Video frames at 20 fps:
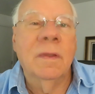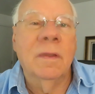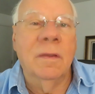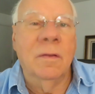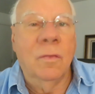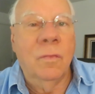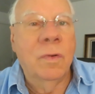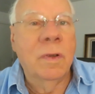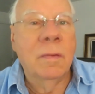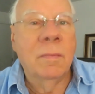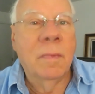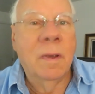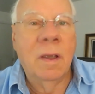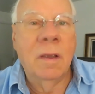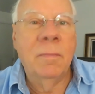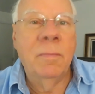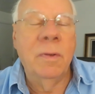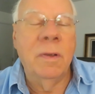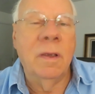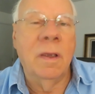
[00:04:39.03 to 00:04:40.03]
that we
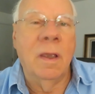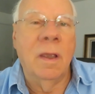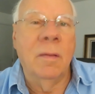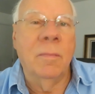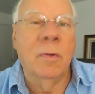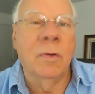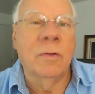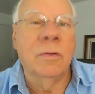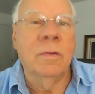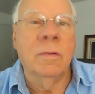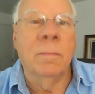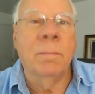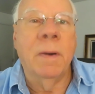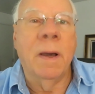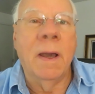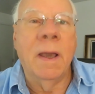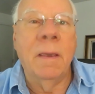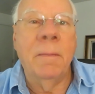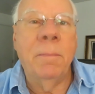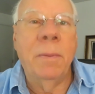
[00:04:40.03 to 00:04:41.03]
may be able to
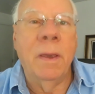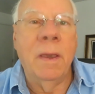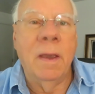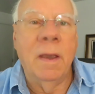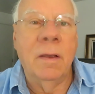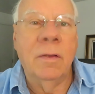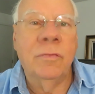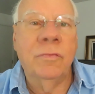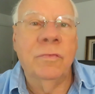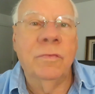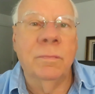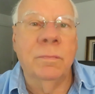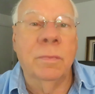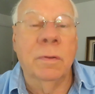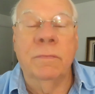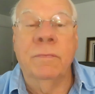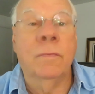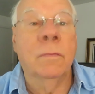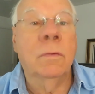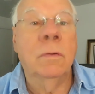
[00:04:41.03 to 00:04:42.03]
bypass,
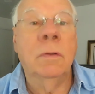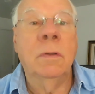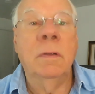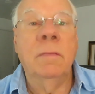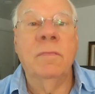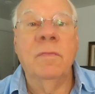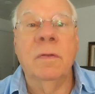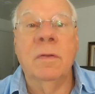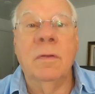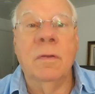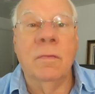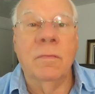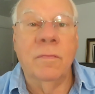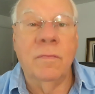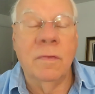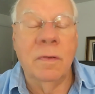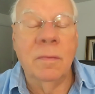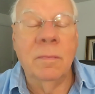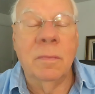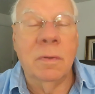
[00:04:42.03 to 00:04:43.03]
before even
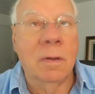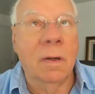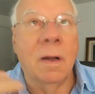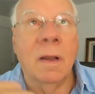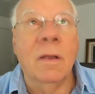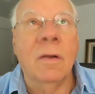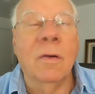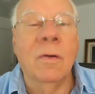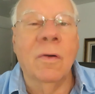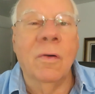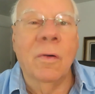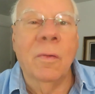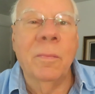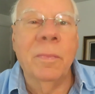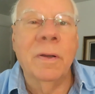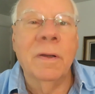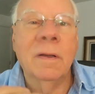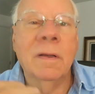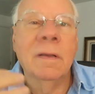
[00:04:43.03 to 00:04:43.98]
November, I hope,